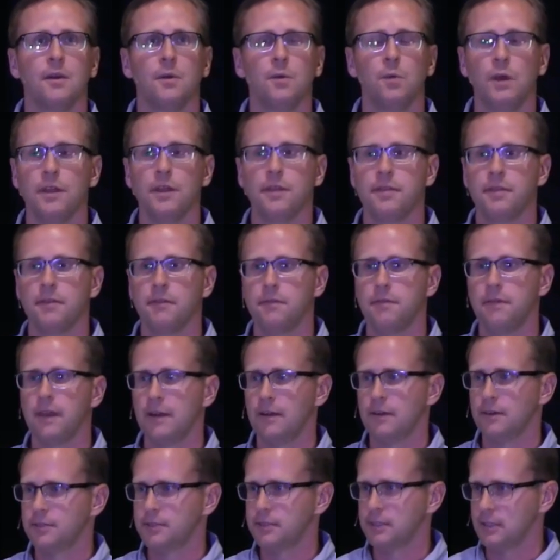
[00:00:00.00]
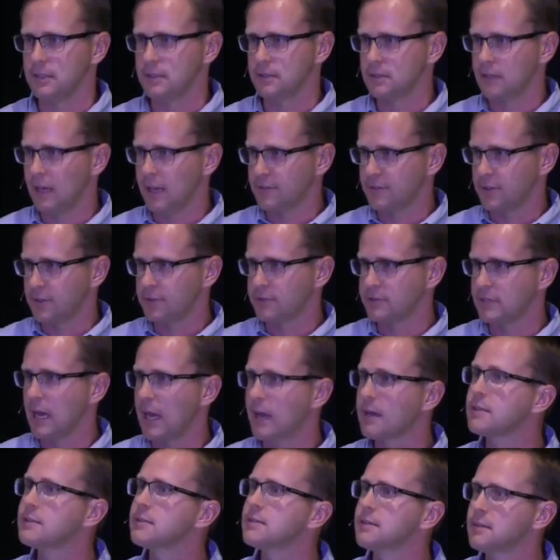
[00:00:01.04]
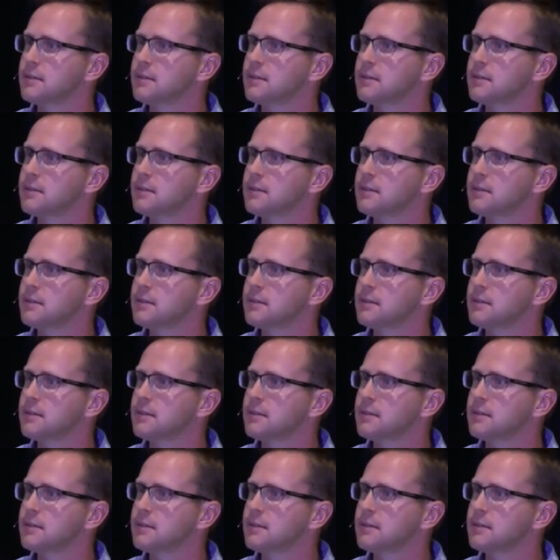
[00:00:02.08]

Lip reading: with the Pharisees as a sect.